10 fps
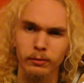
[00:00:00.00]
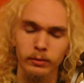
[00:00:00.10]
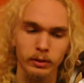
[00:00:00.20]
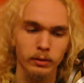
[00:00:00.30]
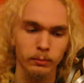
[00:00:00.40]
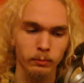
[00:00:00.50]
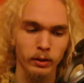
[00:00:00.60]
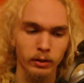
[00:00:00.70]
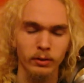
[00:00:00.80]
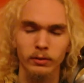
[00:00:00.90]
It's a
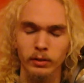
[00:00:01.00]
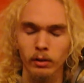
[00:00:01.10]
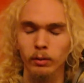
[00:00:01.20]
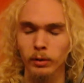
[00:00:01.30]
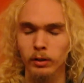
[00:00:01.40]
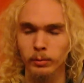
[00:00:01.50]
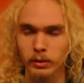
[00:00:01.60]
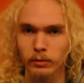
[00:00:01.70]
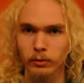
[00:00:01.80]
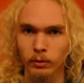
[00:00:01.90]
very good general purpose
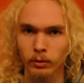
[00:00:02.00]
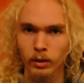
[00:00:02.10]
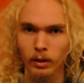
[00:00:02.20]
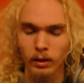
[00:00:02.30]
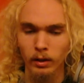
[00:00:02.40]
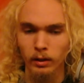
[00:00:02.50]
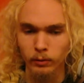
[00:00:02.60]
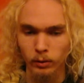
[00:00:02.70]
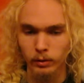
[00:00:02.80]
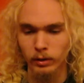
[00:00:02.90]
headphone. If
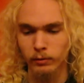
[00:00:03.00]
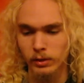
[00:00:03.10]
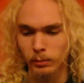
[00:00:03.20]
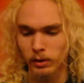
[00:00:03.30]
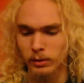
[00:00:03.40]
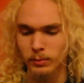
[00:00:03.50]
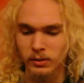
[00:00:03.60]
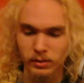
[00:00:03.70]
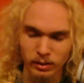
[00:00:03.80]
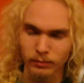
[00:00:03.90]
you're looking for something
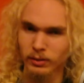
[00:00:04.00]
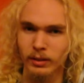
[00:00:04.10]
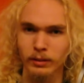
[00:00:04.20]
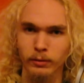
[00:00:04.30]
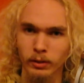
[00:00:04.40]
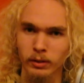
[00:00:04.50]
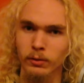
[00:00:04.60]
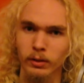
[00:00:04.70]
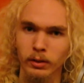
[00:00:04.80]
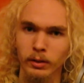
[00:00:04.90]
specifically for
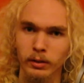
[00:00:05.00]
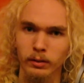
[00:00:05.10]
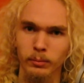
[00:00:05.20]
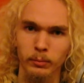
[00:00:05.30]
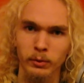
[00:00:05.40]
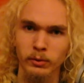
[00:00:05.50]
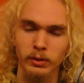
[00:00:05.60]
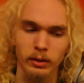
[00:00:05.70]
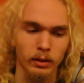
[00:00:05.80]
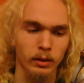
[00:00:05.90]
electronic
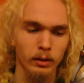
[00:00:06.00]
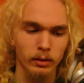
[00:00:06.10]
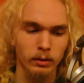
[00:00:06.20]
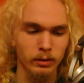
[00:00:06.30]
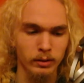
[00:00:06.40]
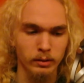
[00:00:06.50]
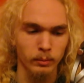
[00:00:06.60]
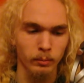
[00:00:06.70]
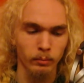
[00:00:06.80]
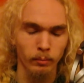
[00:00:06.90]
music, these are
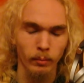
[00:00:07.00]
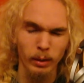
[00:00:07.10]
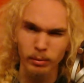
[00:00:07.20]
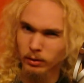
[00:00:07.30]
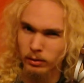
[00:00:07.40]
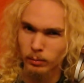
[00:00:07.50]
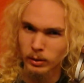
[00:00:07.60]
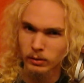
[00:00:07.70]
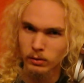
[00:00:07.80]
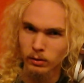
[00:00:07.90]
maybe not your
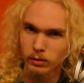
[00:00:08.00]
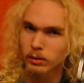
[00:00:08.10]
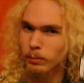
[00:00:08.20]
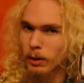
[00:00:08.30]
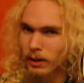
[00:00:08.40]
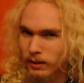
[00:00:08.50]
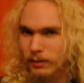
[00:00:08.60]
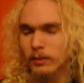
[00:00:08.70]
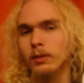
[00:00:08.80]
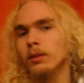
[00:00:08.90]
best choice,
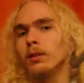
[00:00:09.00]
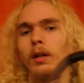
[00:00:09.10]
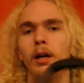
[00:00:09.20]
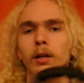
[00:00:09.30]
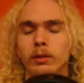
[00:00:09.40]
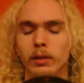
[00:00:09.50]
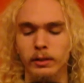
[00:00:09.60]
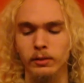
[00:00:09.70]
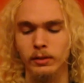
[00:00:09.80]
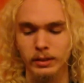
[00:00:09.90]
depending on how you
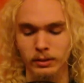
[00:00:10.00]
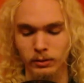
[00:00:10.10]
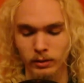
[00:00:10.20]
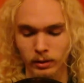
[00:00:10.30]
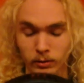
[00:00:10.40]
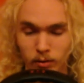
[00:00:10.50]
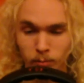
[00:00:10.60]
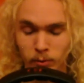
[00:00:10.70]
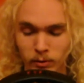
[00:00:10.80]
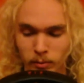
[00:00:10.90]
like to listen to your electronic
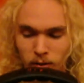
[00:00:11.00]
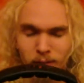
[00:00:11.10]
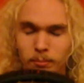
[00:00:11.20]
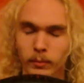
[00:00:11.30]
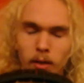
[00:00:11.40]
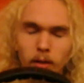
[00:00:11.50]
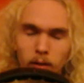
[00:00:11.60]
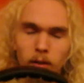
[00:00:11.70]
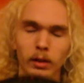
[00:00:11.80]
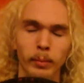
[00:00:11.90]
music, but then
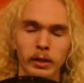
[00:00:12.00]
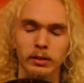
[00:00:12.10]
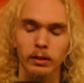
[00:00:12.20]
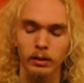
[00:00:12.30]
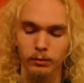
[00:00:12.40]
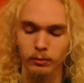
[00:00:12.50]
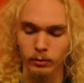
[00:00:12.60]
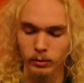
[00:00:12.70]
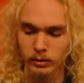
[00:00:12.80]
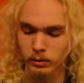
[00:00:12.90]
they're not a bass
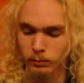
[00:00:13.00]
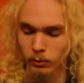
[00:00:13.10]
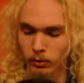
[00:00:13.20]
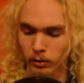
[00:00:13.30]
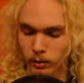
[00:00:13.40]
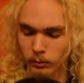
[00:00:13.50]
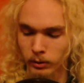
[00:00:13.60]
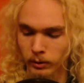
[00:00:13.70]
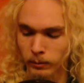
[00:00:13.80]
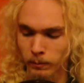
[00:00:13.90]
headphone, let's just put it that way.